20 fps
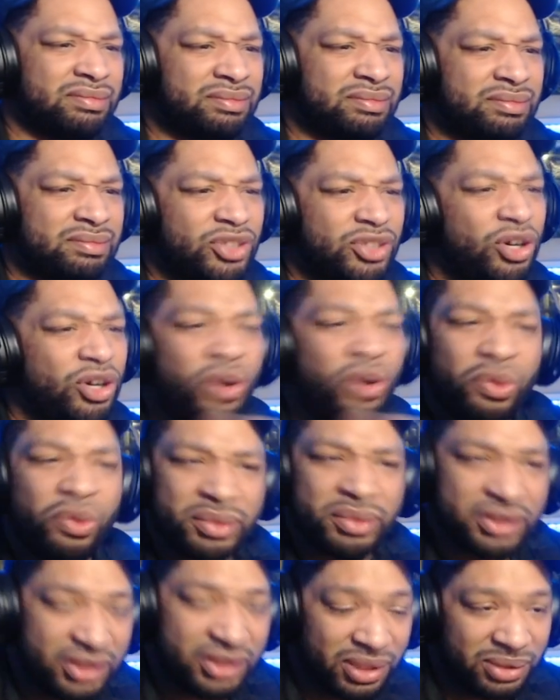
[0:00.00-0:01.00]

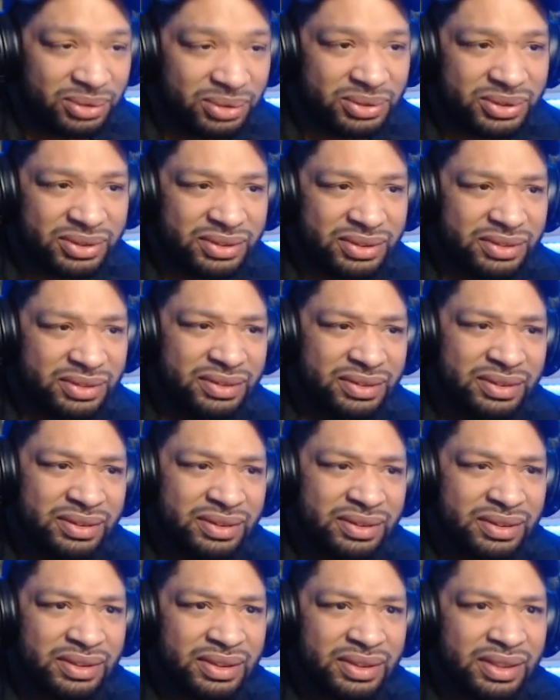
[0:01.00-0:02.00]
comatose
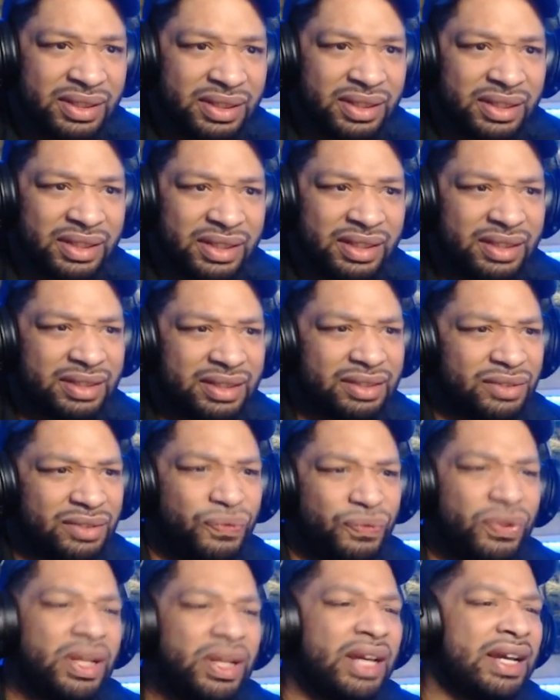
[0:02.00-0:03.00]

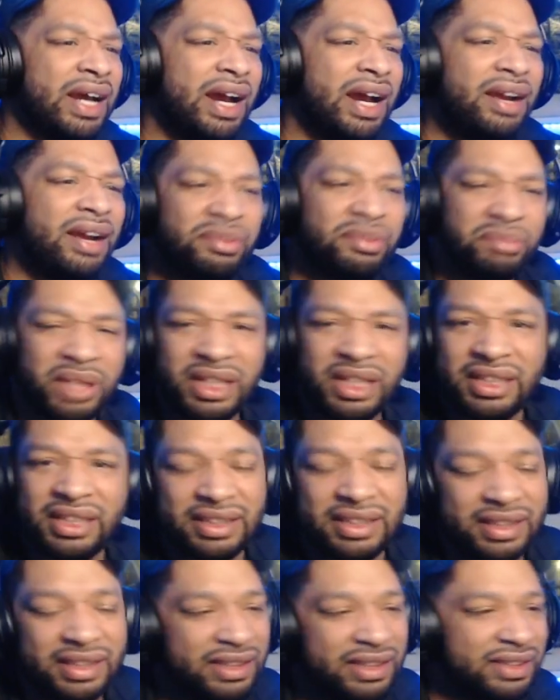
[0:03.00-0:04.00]
for like however many
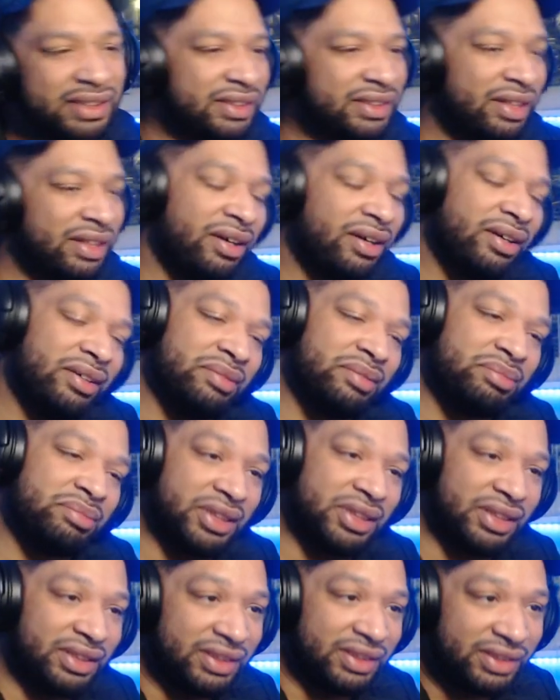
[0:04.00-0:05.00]
years. Oh
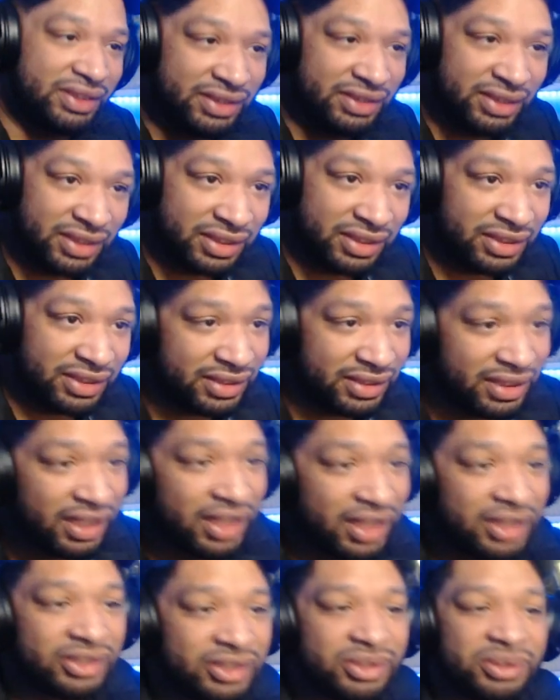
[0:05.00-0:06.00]
man, this is serious.
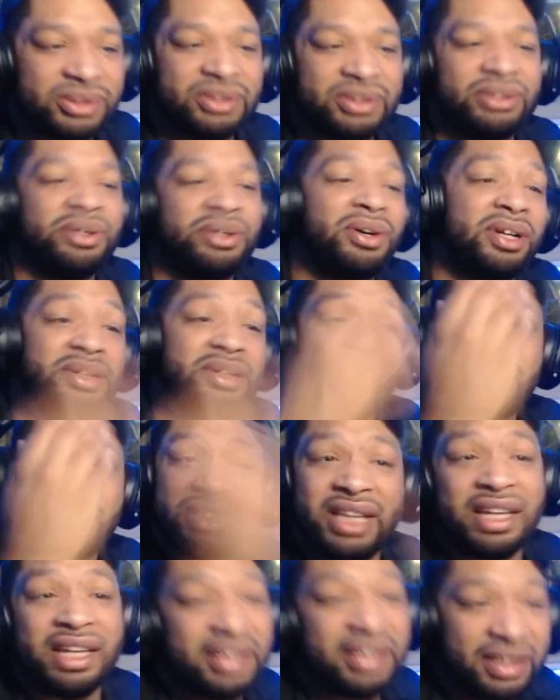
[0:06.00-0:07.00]
So his daughter was
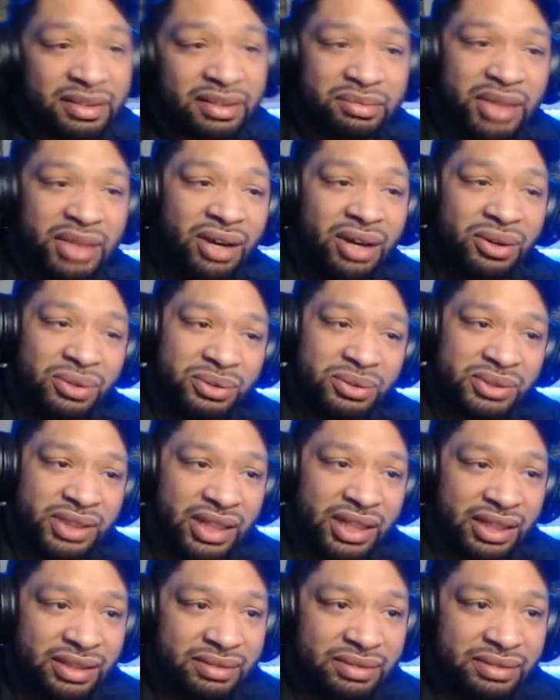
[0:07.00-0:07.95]
taking care of him that whole time.